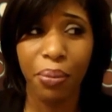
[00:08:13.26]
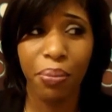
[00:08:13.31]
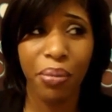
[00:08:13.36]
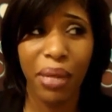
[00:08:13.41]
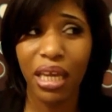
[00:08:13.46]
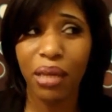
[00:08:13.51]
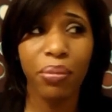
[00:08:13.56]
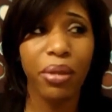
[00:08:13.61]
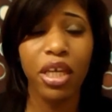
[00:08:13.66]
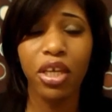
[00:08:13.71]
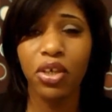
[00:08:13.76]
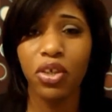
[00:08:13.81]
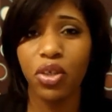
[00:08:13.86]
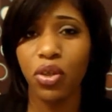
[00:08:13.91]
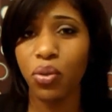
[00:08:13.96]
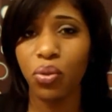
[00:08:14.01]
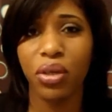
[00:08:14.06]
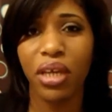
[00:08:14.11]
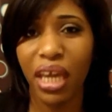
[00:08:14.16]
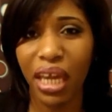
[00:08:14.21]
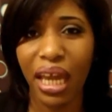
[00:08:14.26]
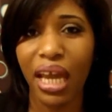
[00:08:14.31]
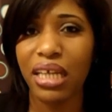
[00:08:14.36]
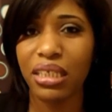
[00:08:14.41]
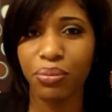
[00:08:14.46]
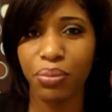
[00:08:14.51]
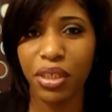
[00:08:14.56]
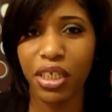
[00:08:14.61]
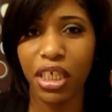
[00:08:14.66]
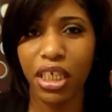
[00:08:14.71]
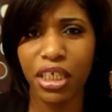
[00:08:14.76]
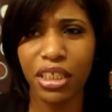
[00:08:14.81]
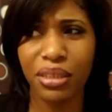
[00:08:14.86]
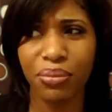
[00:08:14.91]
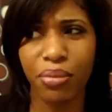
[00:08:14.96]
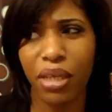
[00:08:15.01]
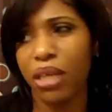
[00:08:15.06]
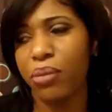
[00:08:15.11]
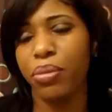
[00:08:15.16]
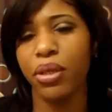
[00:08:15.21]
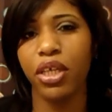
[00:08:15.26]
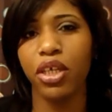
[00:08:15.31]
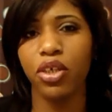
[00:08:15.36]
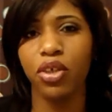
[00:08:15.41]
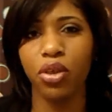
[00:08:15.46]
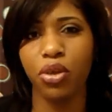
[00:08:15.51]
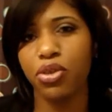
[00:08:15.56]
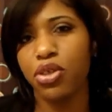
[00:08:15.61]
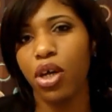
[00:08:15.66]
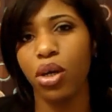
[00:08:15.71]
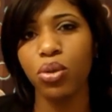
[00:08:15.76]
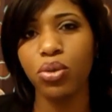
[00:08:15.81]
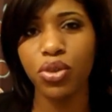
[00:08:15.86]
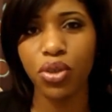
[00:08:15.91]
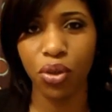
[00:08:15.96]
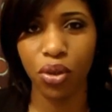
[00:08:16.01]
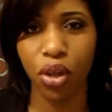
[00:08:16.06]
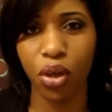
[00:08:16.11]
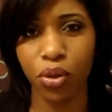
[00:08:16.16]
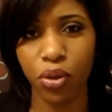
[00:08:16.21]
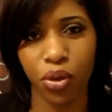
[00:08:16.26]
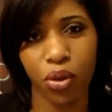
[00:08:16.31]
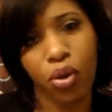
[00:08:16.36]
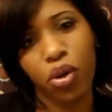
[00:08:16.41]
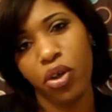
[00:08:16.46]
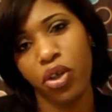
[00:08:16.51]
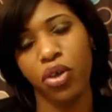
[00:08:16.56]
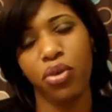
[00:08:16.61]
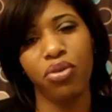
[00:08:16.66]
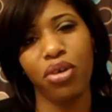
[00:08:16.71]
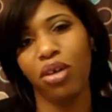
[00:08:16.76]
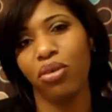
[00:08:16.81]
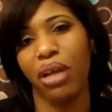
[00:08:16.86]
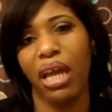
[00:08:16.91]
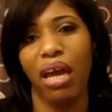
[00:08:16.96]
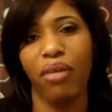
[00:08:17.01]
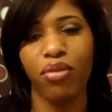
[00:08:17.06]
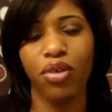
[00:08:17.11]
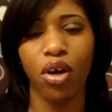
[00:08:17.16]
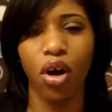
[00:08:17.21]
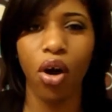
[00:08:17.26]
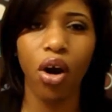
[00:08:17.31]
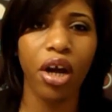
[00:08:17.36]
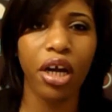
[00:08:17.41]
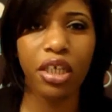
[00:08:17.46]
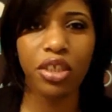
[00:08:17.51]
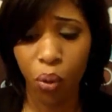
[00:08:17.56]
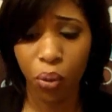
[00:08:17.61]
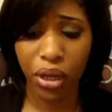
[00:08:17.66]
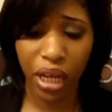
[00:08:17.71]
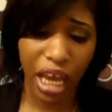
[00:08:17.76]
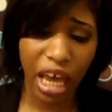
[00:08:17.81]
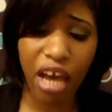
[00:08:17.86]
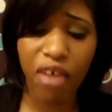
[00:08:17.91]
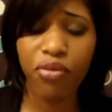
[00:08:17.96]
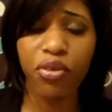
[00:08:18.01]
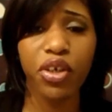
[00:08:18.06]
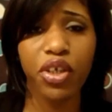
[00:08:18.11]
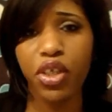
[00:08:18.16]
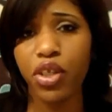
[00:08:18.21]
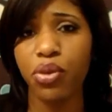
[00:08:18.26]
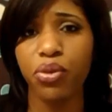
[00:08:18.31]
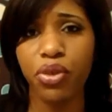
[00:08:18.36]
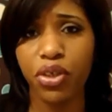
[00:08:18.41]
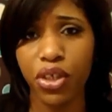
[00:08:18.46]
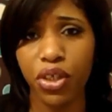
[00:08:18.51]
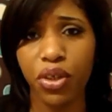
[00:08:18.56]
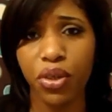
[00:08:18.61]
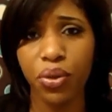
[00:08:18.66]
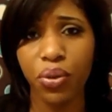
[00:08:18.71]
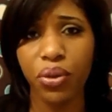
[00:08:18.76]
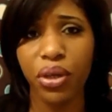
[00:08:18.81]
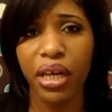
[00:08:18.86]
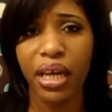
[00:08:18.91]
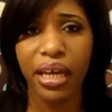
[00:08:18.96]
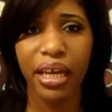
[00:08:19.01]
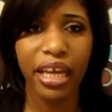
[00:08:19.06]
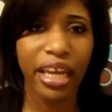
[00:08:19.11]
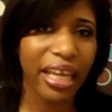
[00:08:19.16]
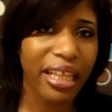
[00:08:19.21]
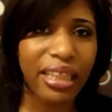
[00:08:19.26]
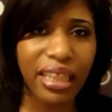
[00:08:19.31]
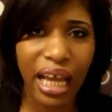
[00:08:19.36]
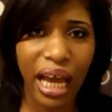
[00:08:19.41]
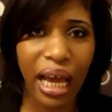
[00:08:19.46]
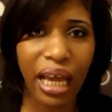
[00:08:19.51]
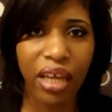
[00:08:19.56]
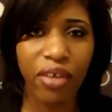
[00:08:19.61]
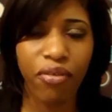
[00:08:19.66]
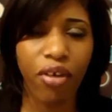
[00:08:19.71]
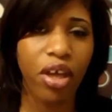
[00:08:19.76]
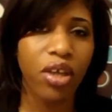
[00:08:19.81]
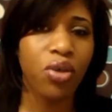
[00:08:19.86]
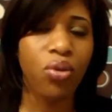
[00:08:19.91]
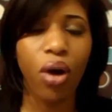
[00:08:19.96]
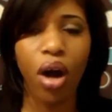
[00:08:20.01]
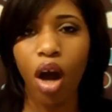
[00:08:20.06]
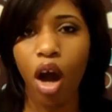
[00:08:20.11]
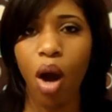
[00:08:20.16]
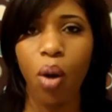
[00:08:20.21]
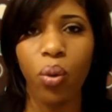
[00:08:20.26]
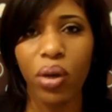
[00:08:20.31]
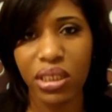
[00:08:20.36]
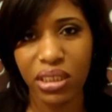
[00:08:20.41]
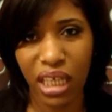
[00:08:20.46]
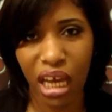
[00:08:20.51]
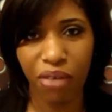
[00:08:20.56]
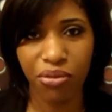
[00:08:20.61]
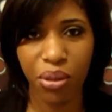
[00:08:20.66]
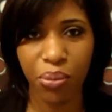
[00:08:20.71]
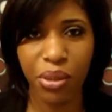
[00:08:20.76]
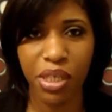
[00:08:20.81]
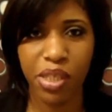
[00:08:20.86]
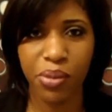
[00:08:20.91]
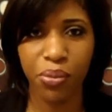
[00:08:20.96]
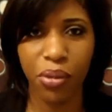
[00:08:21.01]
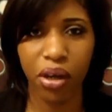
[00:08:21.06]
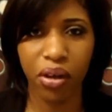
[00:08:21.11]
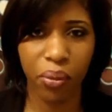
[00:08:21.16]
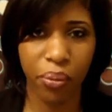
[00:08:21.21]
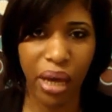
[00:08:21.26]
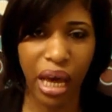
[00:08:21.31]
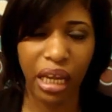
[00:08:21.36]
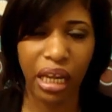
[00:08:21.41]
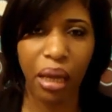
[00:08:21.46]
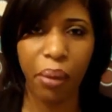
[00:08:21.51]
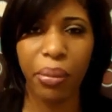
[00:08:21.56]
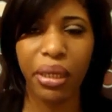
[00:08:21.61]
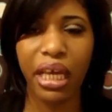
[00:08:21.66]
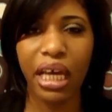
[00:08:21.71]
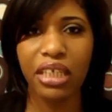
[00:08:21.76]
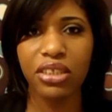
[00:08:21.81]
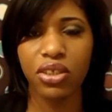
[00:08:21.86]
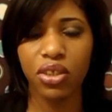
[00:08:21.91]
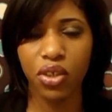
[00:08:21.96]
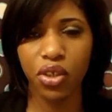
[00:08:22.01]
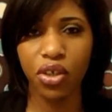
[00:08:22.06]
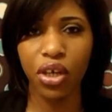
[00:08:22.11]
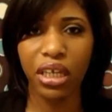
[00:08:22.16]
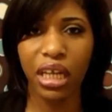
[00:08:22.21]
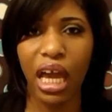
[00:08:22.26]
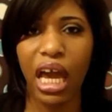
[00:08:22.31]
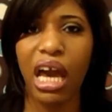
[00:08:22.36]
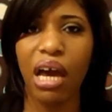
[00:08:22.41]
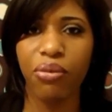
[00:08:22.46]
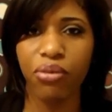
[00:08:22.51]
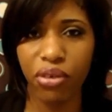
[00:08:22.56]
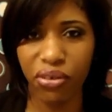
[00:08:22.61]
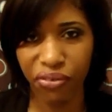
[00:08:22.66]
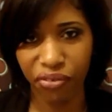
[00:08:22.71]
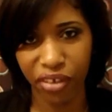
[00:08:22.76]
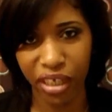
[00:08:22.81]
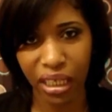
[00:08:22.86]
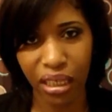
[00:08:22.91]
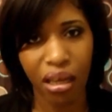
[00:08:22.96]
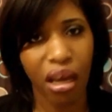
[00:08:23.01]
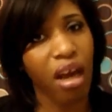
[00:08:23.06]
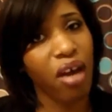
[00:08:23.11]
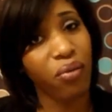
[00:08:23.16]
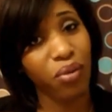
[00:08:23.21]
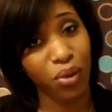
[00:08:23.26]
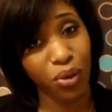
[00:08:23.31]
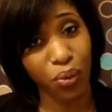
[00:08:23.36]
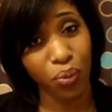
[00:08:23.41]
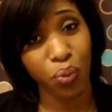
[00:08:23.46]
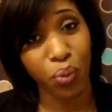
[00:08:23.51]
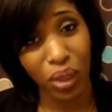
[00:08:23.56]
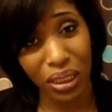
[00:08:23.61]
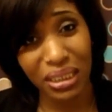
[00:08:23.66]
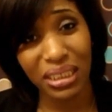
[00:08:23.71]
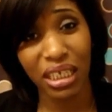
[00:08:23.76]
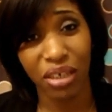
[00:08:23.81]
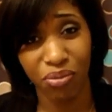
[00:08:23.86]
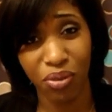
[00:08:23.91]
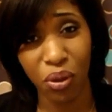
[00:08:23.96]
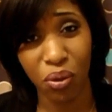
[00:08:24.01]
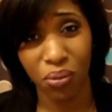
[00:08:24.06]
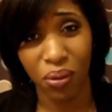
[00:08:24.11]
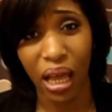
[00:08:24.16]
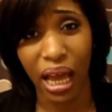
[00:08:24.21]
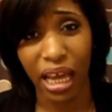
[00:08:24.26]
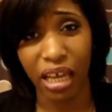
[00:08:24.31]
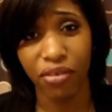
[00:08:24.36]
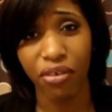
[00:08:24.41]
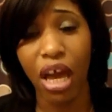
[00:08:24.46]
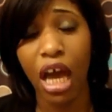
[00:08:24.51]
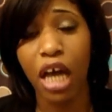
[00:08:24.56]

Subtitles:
maybe you can't because maybe your toes are longer or you don't have an arch. Whatever you do in life, you always have to be smart about it because you're going to have your feet for the rest of your life.